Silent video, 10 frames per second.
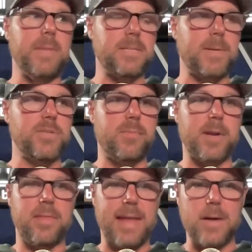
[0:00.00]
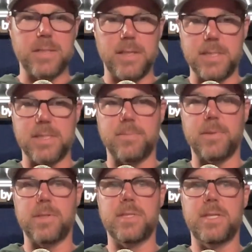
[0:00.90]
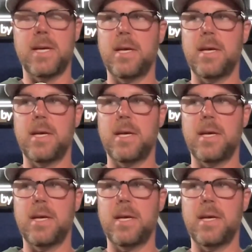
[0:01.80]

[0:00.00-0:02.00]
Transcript: as I mentioned, we've got a thousand customers.